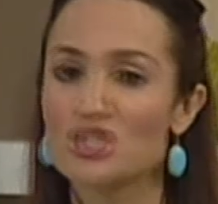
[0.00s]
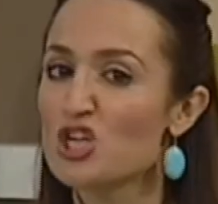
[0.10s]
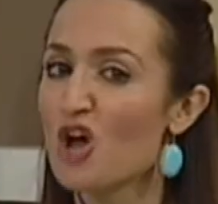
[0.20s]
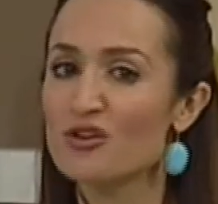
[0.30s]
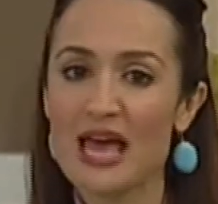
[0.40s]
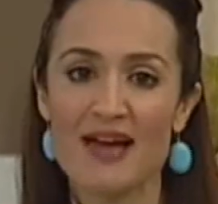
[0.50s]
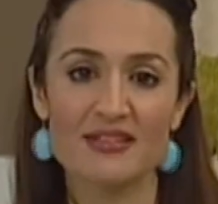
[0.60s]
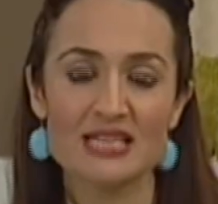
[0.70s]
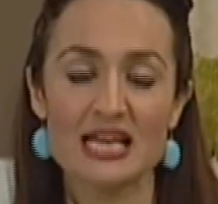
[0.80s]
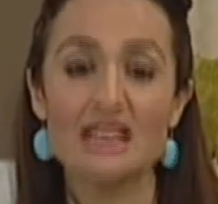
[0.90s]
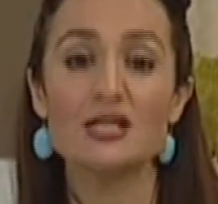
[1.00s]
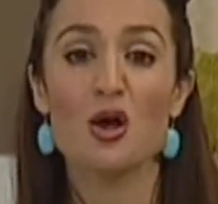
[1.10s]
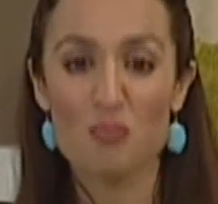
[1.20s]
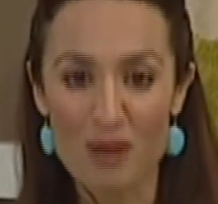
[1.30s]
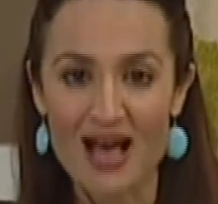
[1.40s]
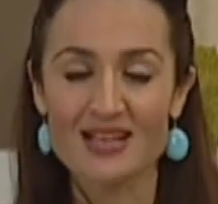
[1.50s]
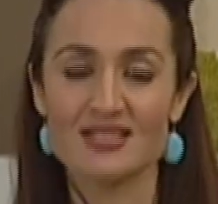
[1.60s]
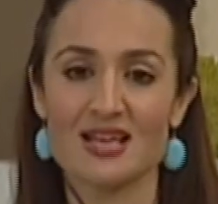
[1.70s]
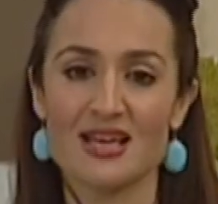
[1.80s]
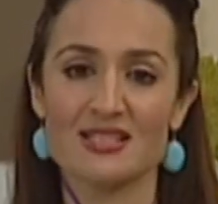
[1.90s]
No guarantees past
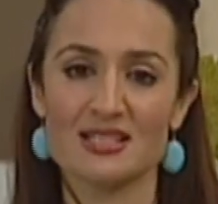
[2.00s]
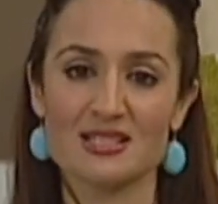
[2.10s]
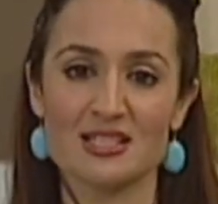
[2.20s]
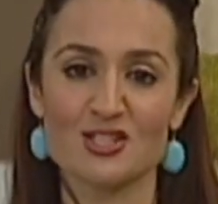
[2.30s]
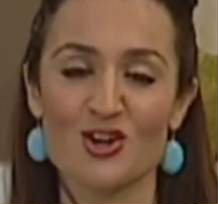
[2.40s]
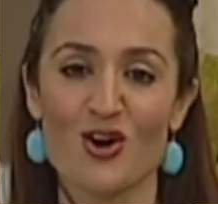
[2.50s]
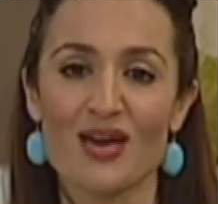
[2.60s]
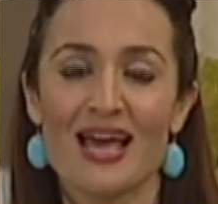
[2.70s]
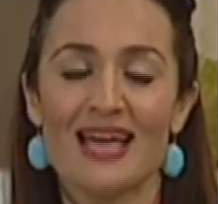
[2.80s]
existing stock.